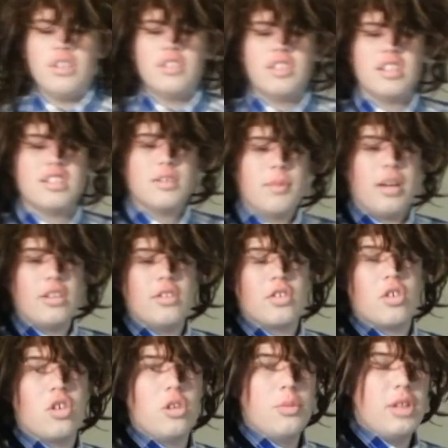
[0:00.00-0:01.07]
tell us about your
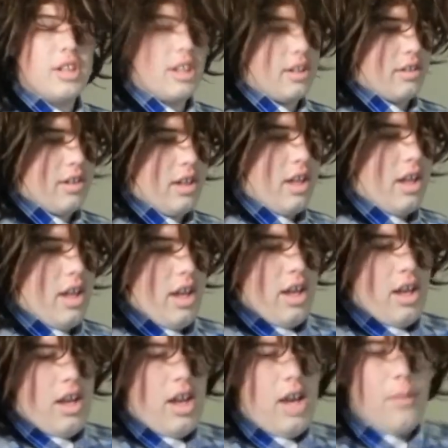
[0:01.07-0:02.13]
economy then?
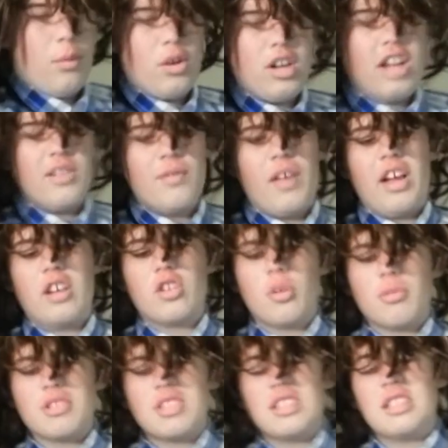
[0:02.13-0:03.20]
What kind of
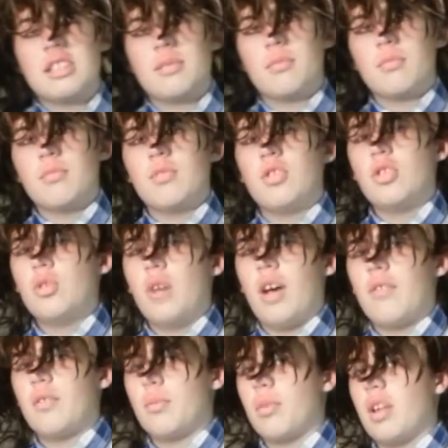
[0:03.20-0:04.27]
economic system do you
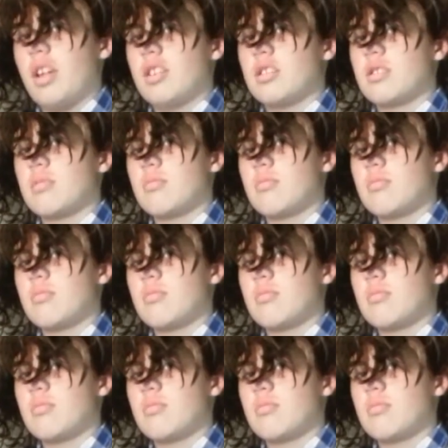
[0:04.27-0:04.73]
have in place?